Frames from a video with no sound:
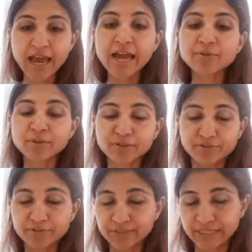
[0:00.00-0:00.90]
and we
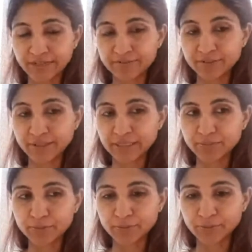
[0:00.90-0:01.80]
also feel safe to
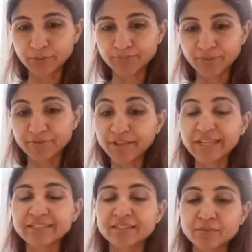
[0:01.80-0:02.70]
explore the
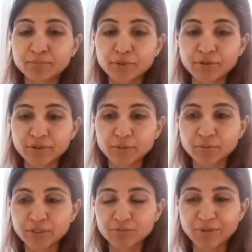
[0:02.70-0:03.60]
feelings in the book,
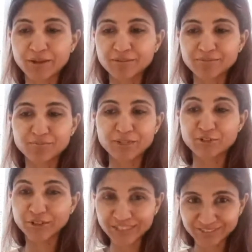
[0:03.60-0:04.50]
which might be
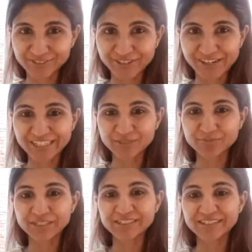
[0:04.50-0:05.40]
triggers for us,
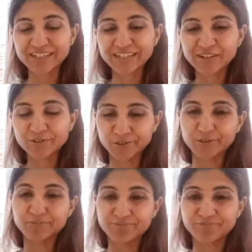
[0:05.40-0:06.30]
but
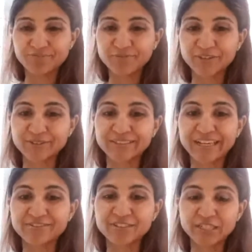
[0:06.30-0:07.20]
also feel
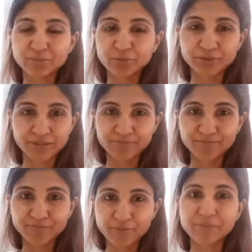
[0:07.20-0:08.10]
safe to explore
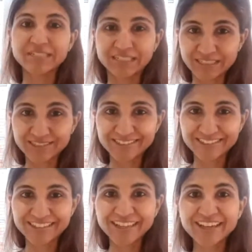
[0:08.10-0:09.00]
them from a distance.
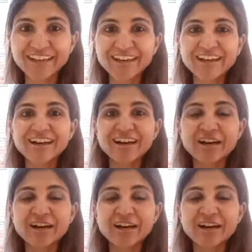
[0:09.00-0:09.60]
Right, okay.